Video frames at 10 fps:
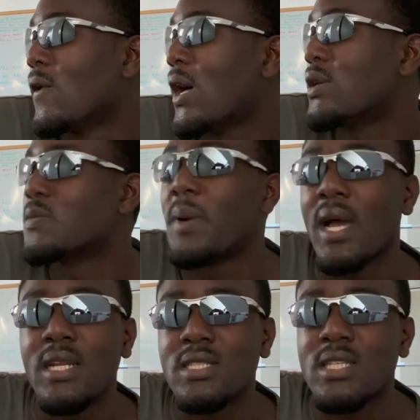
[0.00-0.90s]
I was
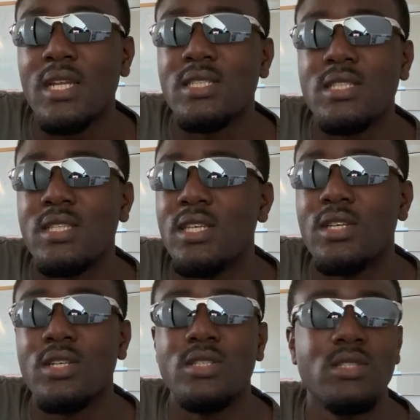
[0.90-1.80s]
buying and selling
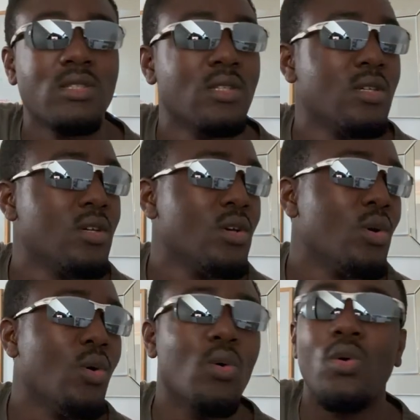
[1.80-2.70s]
sneakers,
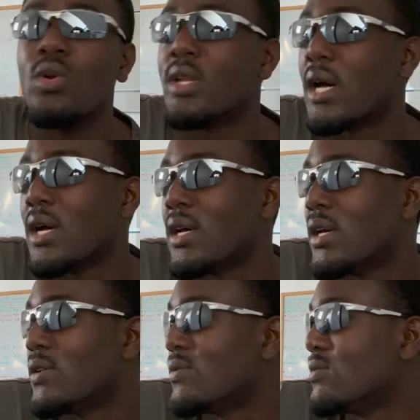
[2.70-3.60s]
all of that,
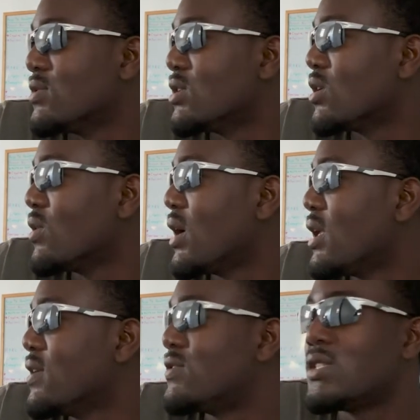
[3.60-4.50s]
you know,
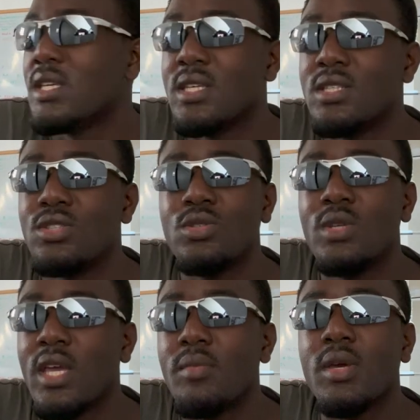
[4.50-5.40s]
NFTs, you
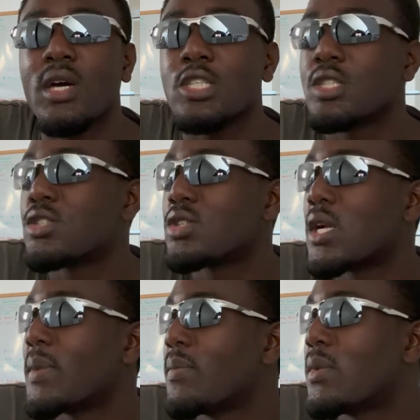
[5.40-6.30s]
name it. I was just trying to
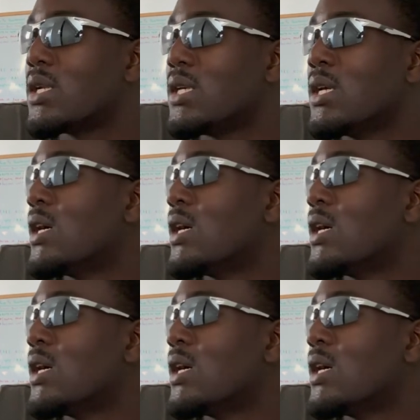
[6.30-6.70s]
make money